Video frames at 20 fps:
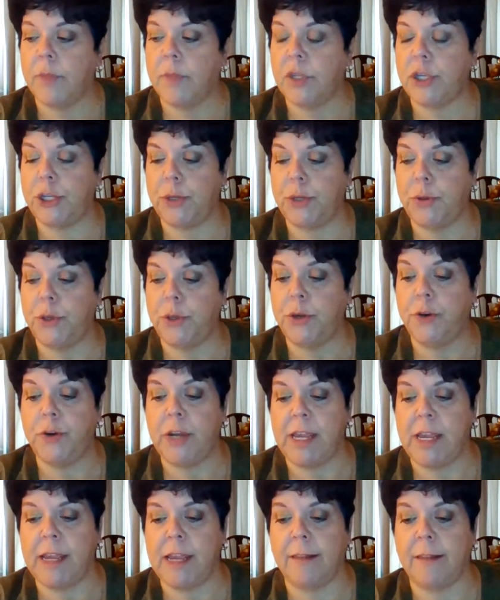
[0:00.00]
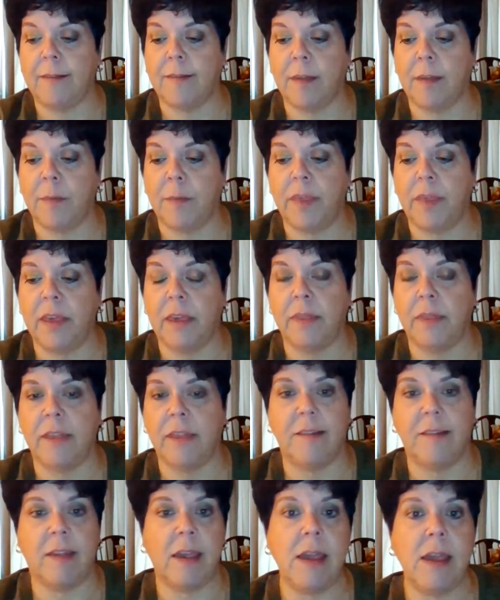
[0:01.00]
Do you need something
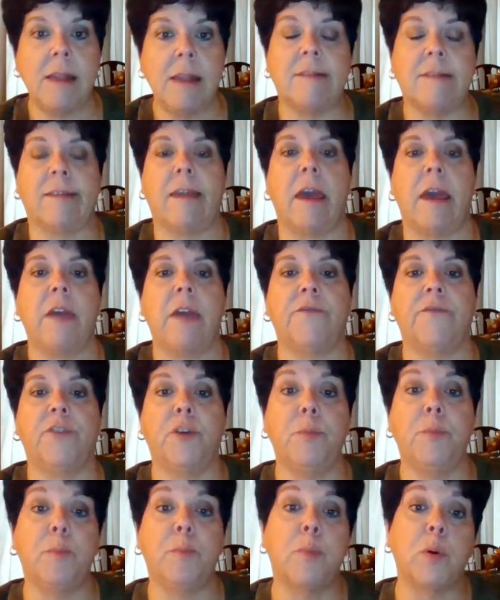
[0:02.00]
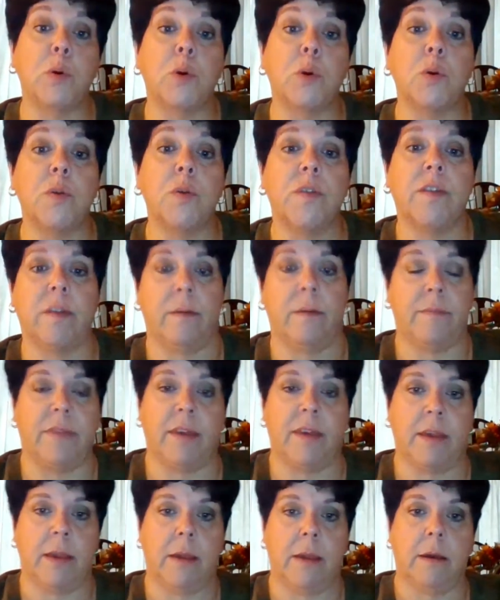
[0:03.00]
that's heat safe to burn
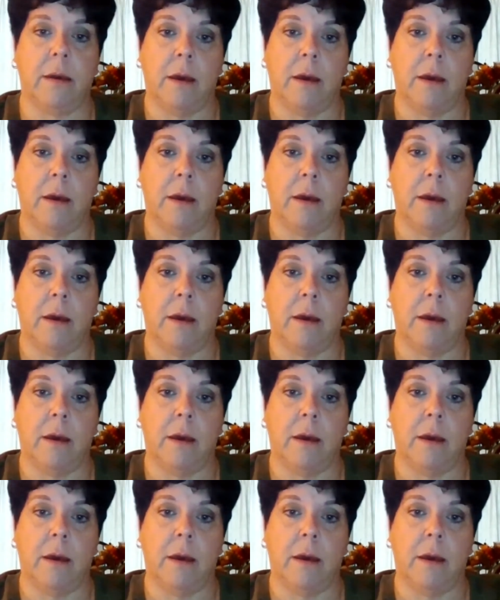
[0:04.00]
something?